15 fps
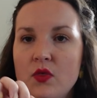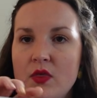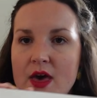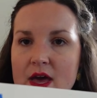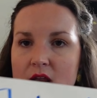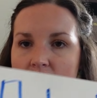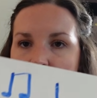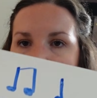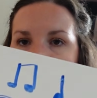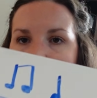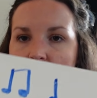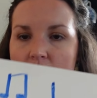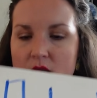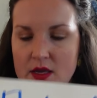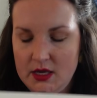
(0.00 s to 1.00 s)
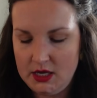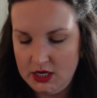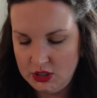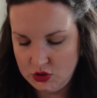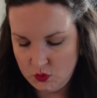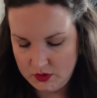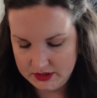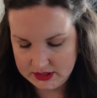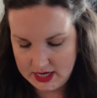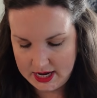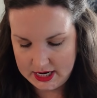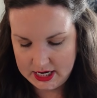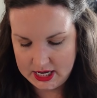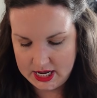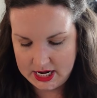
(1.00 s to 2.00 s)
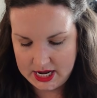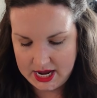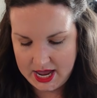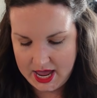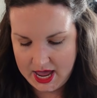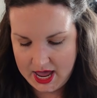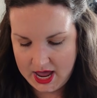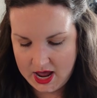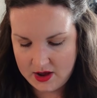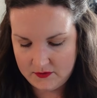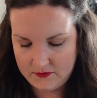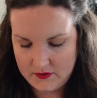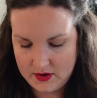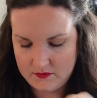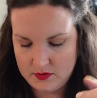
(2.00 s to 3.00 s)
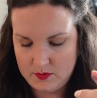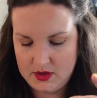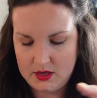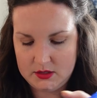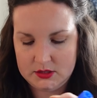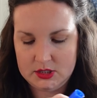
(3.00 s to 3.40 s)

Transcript: then each one's kind of getting half of the beat.